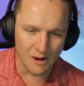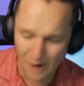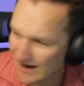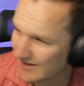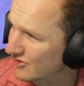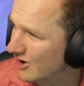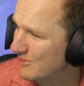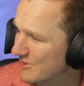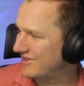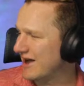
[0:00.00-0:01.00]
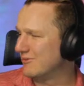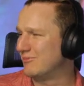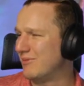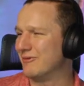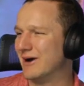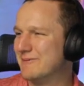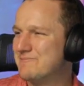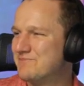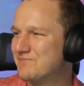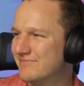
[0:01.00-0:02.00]
Brighton top of the table, by the way.
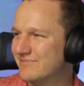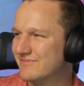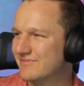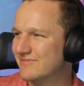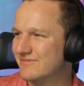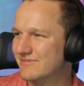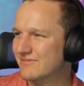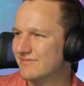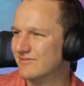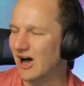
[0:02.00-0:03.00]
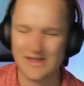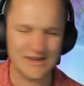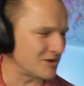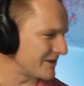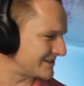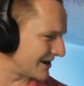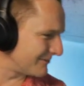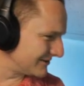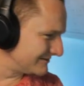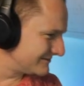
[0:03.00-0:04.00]
Are they top of the
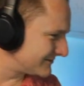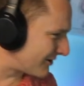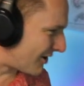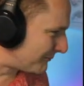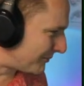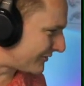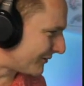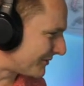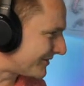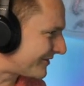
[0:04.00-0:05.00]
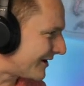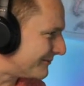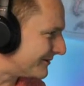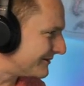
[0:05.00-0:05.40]
table? Can't be top of the table.